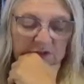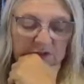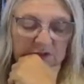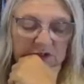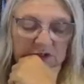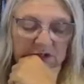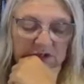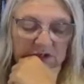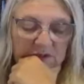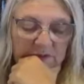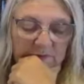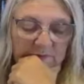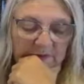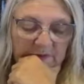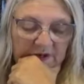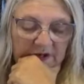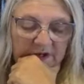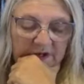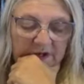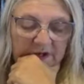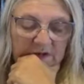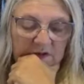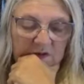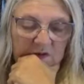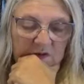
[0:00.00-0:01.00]
a little
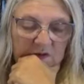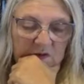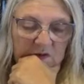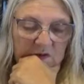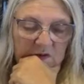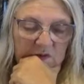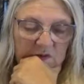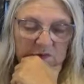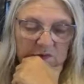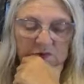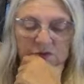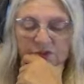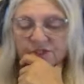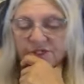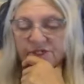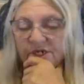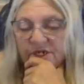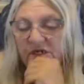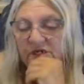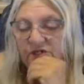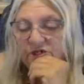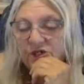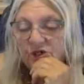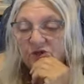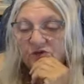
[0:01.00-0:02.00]
bit. We're just
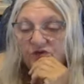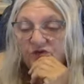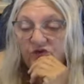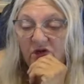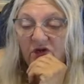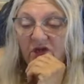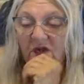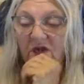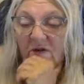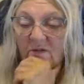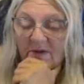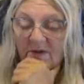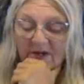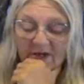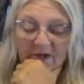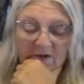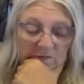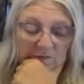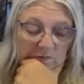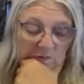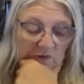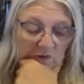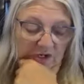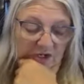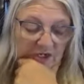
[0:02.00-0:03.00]
gonna talk for a little bit.
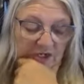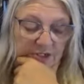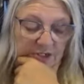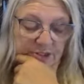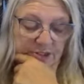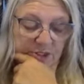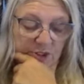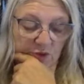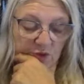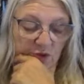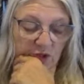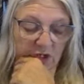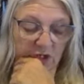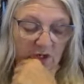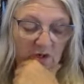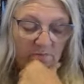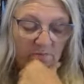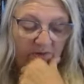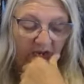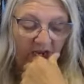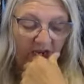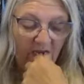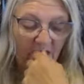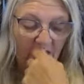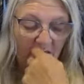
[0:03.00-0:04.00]
We're gonna talk
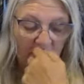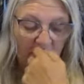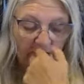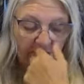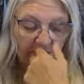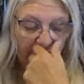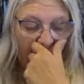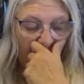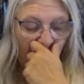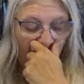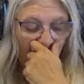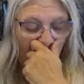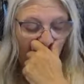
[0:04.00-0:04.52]
about